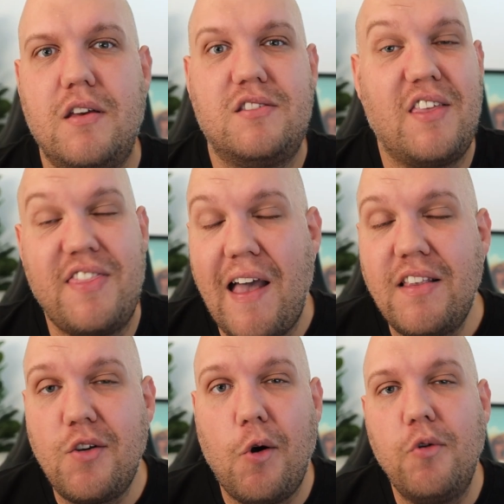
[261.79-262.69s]
So
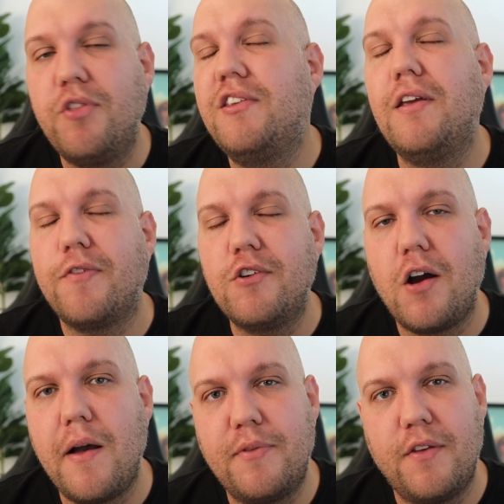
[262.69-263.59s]
that's all the different
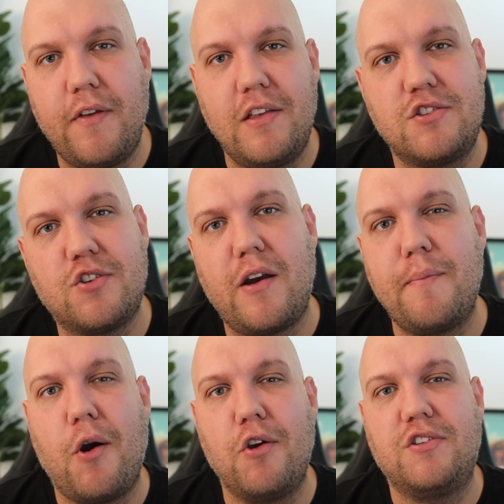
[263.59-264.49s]
types of Instagram
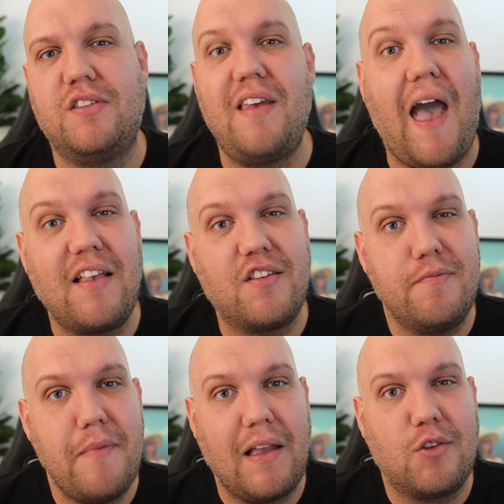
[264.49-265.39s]
posts as of
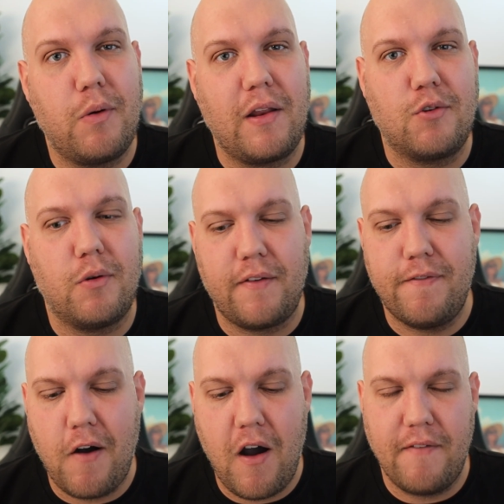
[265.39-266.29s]
May
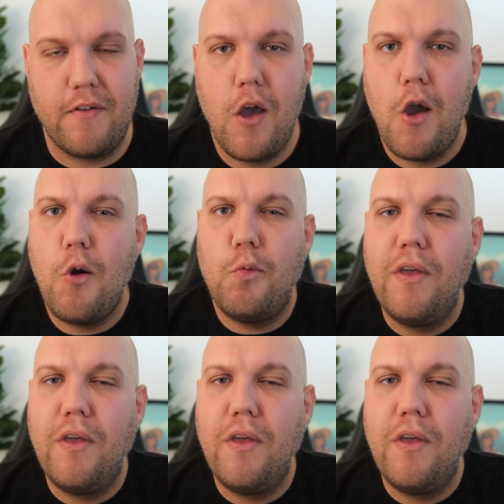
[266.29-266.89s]
2025.